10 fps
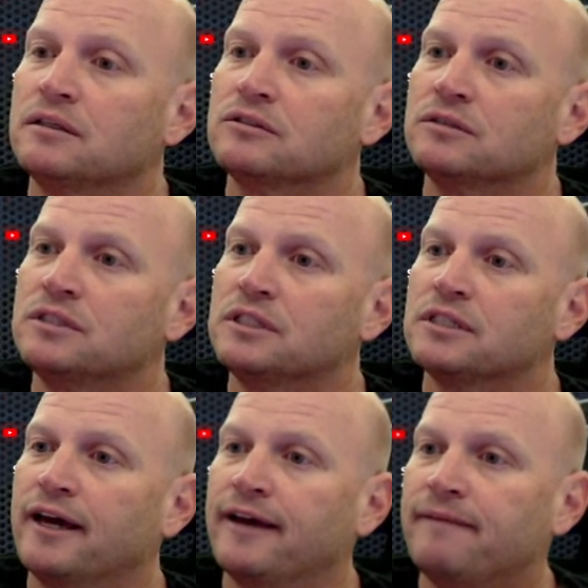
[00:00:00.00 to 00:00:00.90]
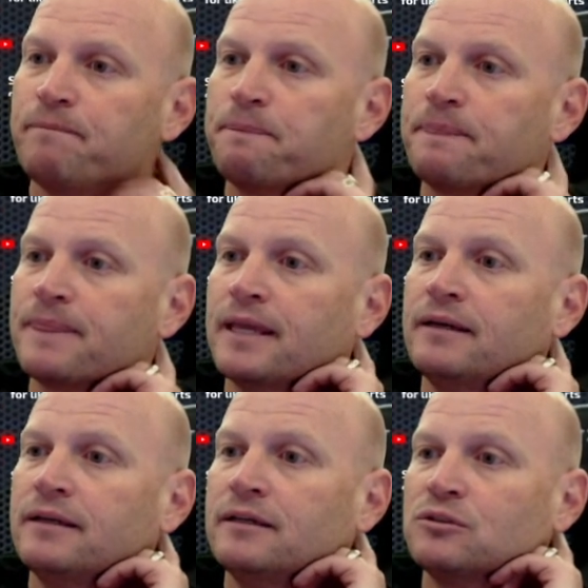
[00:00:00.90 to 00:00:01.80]
So it's this guy.
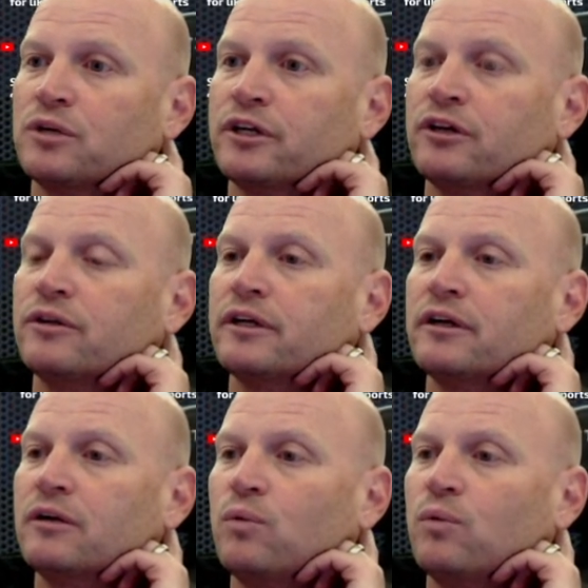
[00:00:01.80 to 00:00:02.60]
So we're going to go to their